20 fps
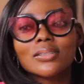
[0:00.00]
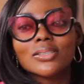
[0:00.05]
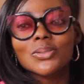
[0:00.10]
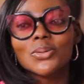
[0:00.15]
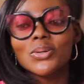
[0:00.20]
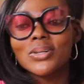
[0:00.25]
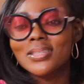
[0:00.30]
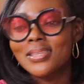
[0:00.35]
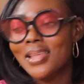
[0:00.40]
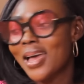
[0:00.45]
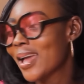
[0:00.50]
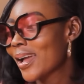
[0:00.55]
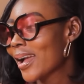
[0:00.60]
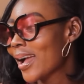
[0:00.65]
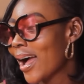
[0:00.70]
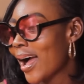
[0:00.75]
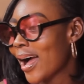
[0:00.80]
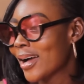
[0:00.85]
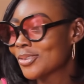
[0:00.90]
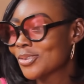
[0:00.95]
She was
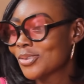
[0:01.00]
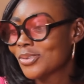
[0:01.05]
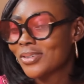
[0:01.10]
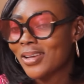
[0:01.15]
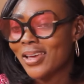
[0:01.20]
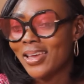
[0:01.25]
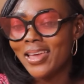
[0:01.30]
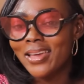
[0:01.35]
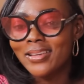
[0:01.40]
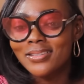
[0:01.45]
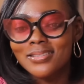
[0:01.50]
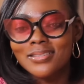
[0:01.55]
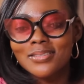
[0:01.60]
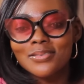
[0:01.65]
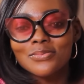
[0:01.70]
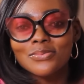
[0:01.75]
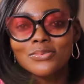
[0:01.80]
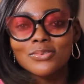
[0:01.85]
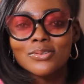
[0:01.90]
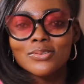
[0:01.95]
like, our children ate
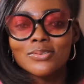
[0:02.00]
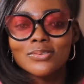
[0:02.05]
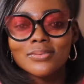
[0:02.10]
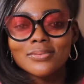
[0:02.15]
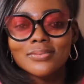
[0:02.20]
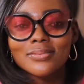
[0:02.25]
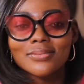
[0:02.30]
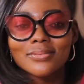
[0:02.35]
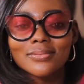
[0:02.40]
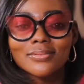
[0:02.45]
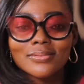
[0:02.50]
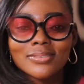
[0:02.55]
the food.